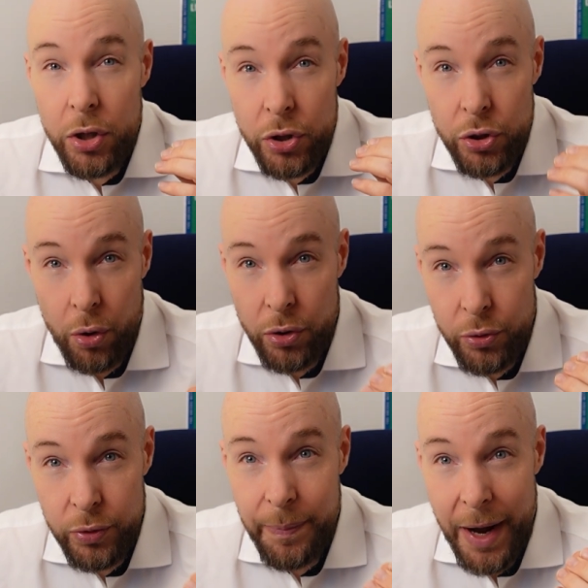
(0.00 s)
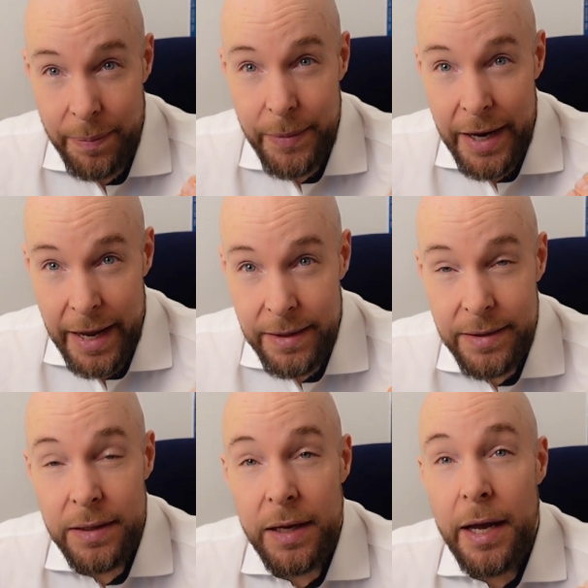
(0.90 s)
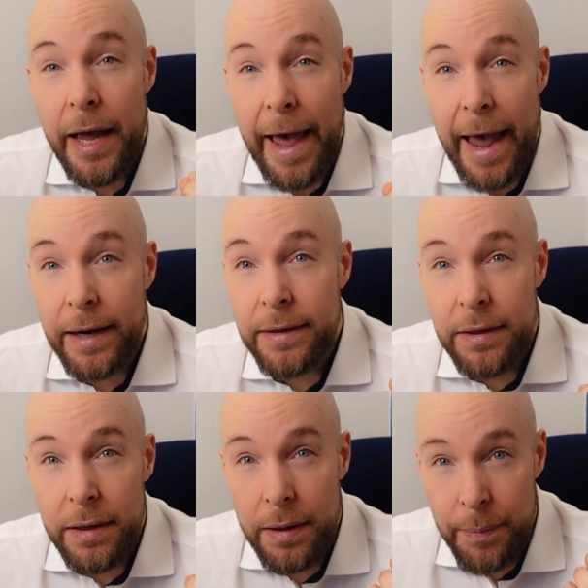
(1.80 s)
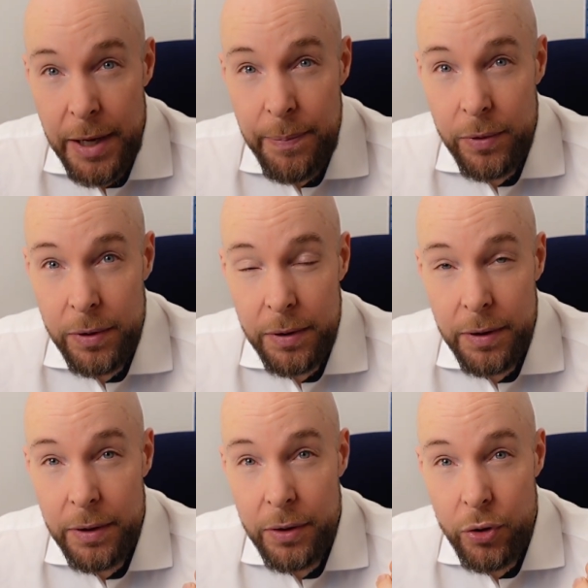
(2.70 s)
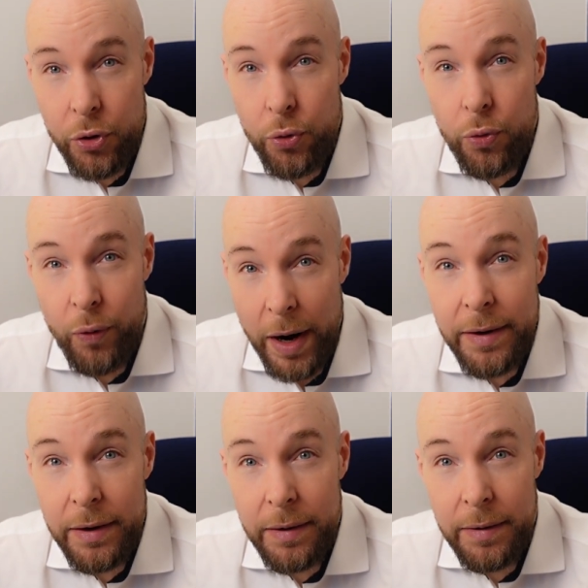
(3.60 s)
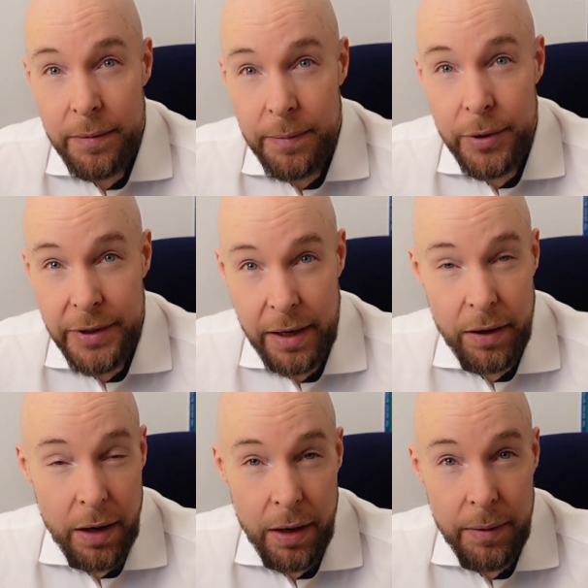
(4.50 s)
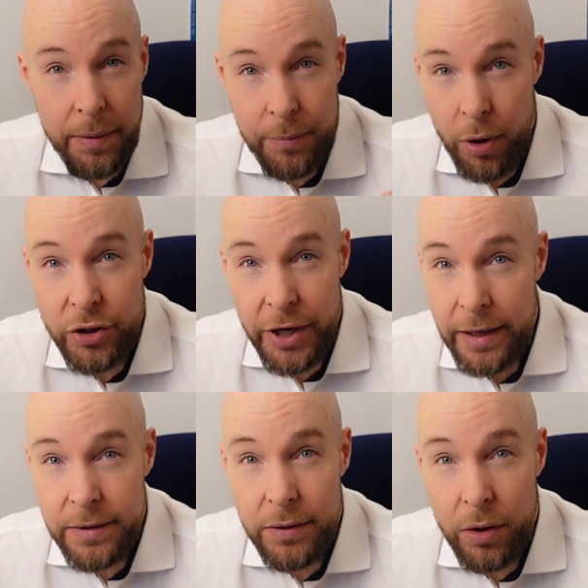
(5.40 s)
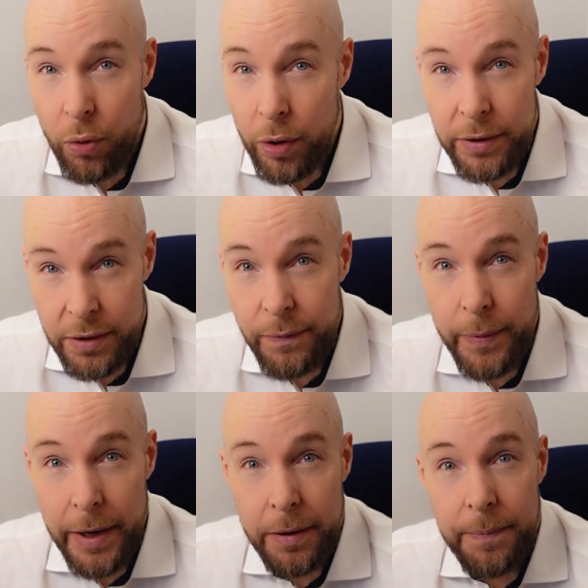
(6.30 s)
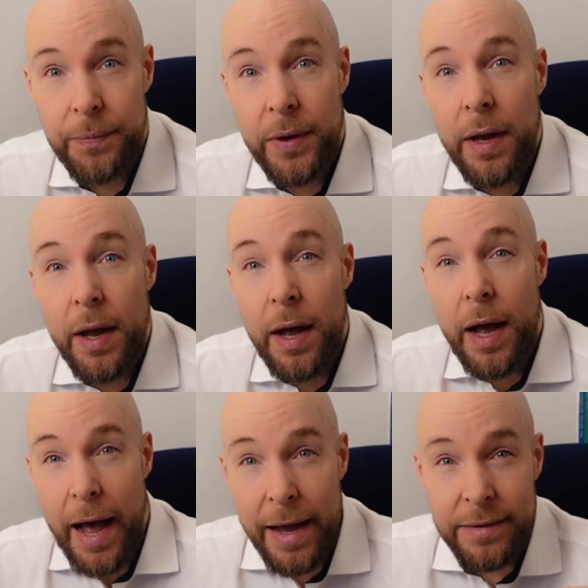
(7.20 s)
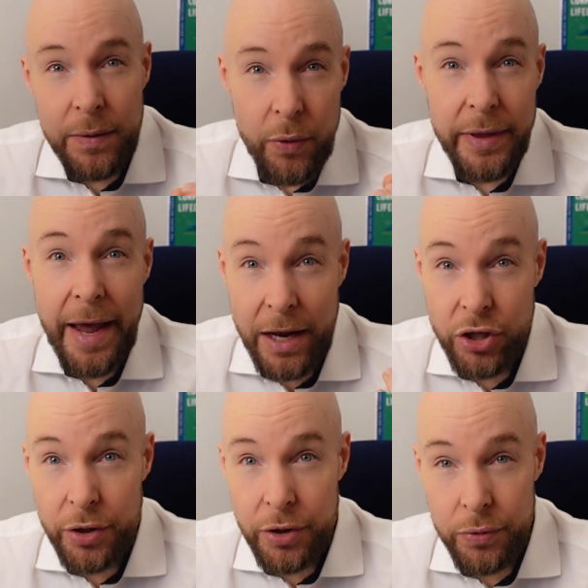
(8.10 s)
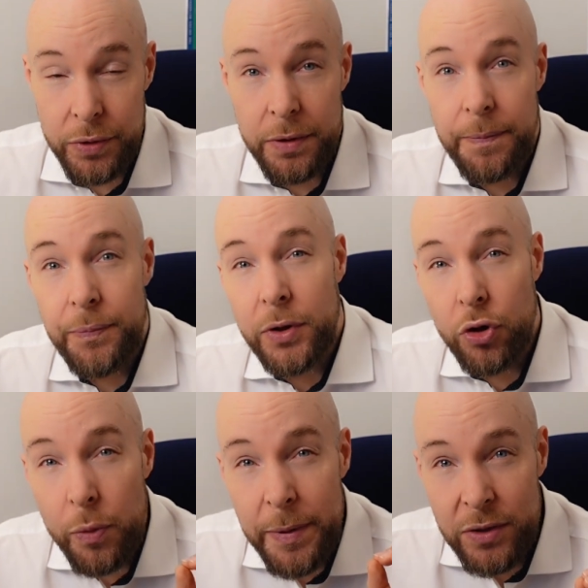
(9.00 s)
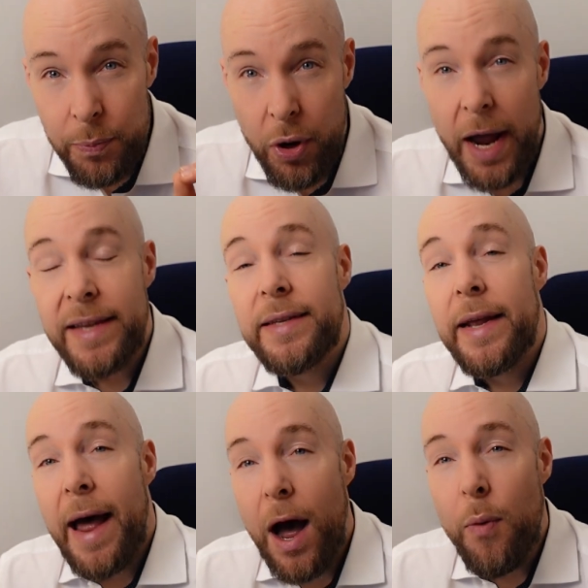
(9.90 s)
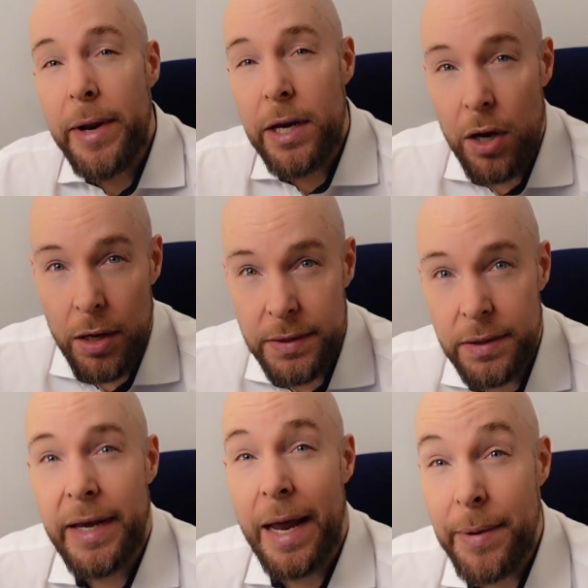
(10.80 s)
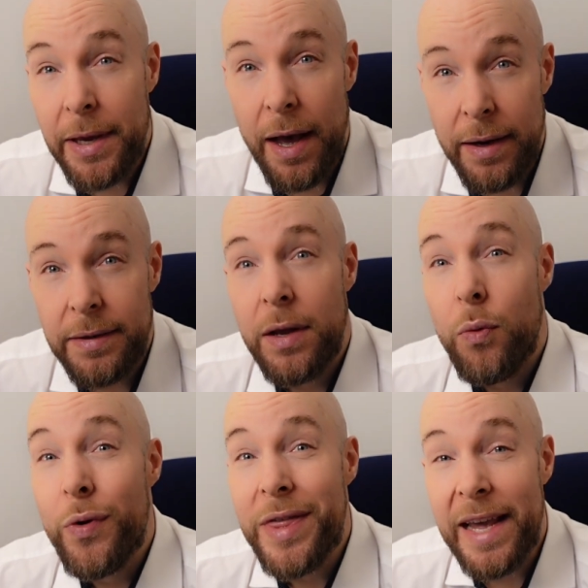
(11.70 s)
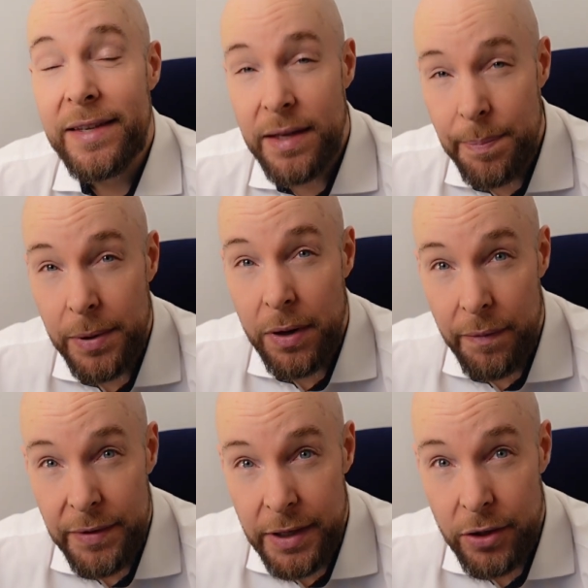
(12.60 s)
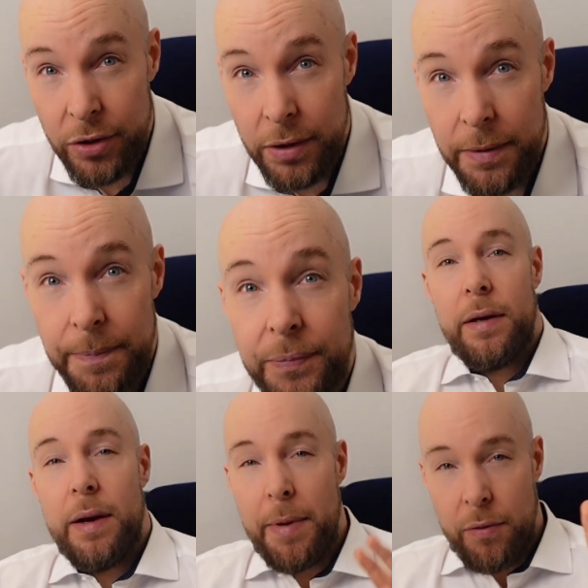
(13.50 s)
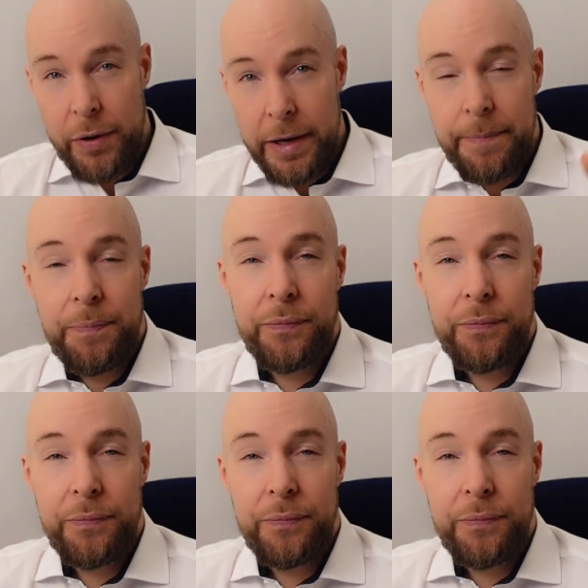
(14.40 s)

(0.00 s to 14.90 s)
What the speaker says: talk to department heads and the people who run particular projects or software. Ask them what they actually use. You'll be surprised at how many costs can be cut with a simple conversation. Number 3,